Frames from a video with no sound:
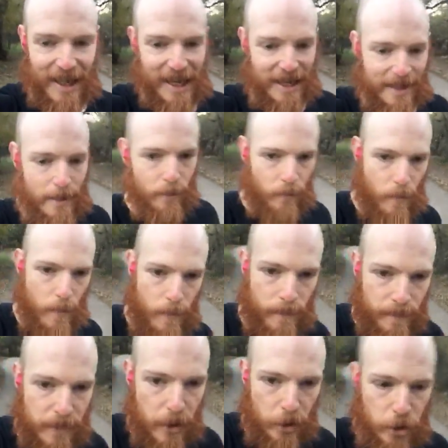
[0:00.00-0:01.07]
And then
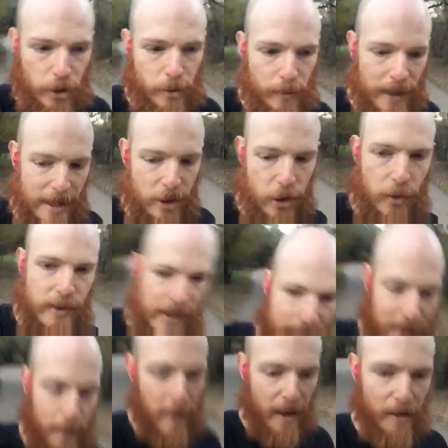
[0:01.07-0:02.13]
usually when I choose the
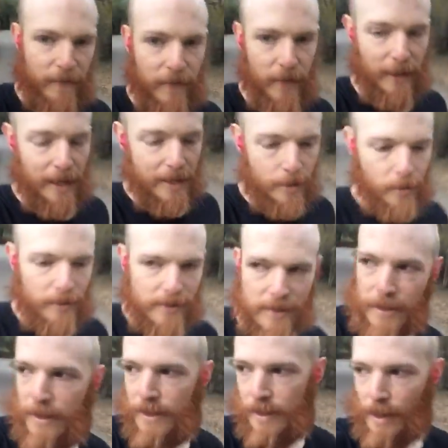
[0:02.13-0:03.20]
inspired feeling, I
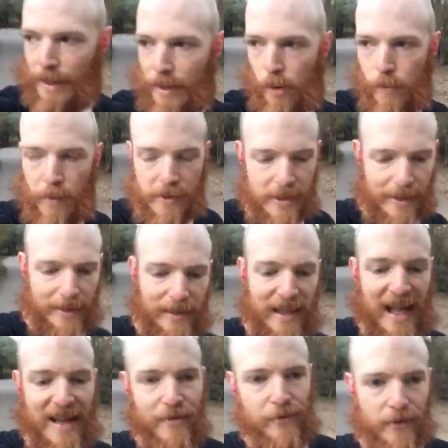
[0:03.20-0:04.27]
notice it's like almost like
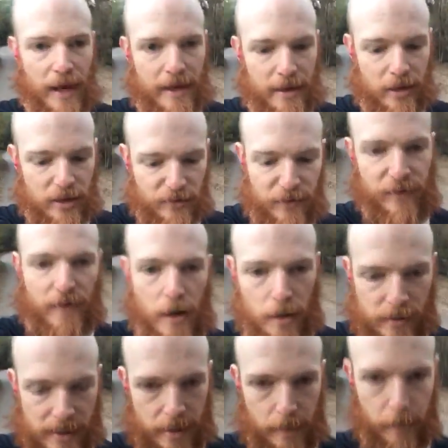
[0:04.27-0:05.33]
life kind of just
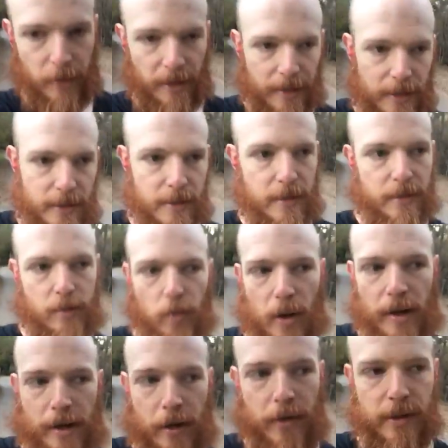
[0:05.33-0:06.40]
falls into place. That's
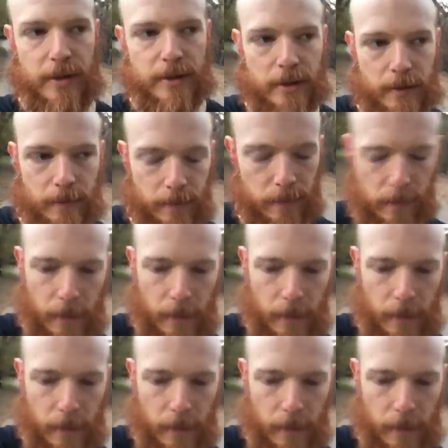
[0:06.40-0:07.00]
what I notice.